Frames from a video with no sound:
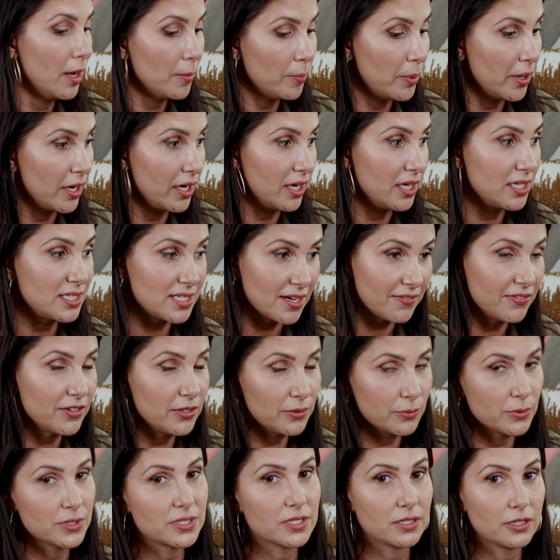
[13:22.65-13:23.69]
But it
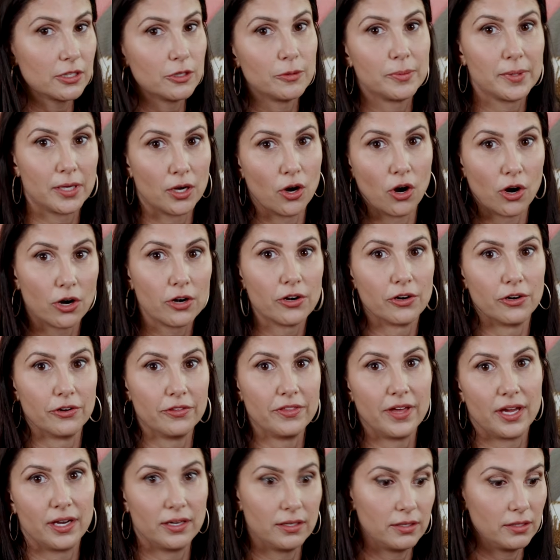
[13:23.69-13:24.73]
definitely was a little bit harder
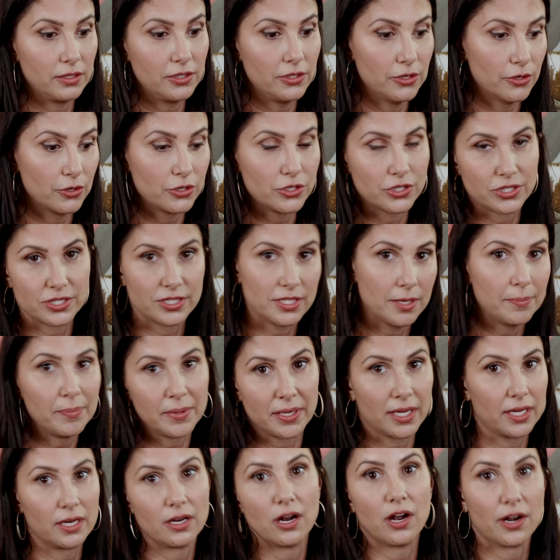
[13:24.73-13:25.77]
than, you know, just
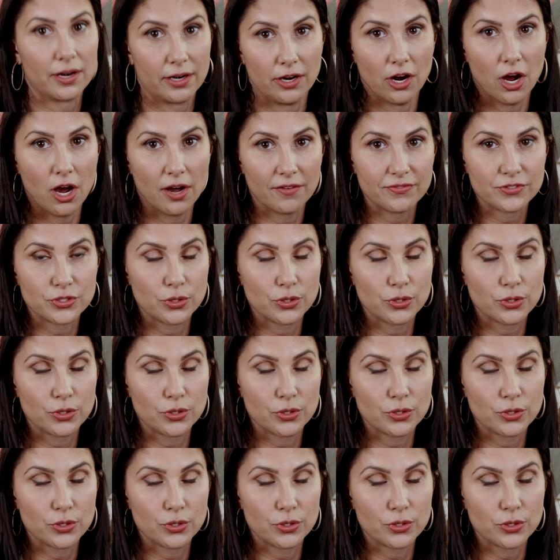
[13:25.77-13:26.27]
zipping it on and off.